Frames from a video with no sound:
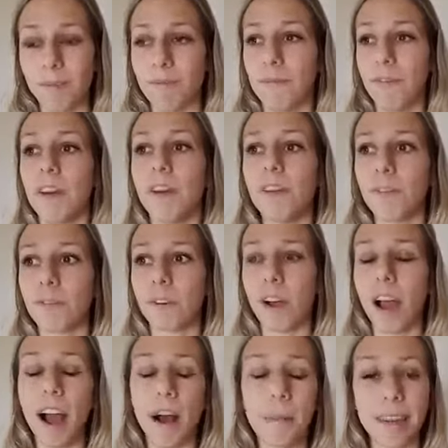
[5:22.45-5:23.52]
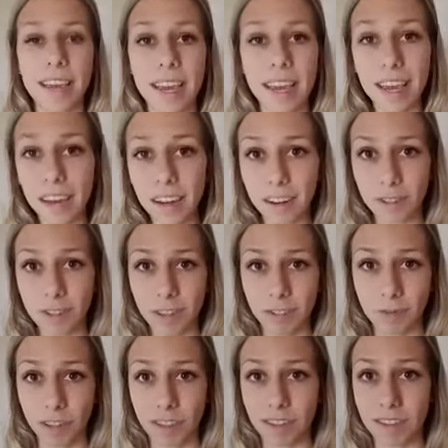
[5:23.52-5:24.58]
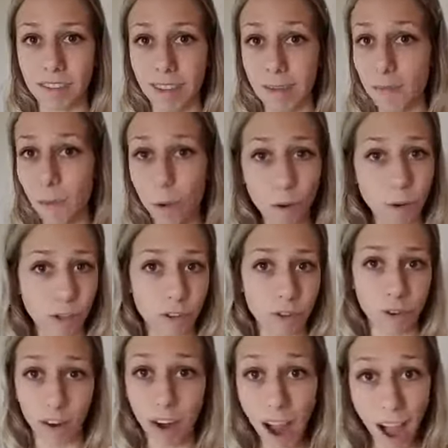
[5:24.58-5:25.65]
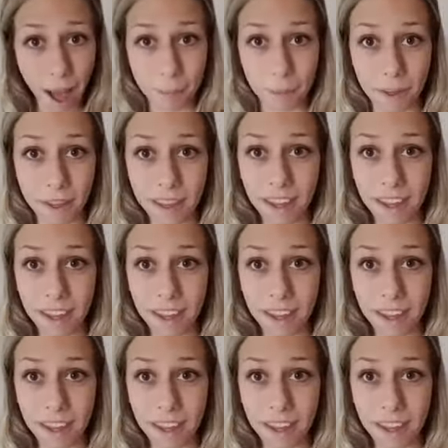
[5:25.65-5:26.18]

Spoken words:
filled for how many years of just emotional crap.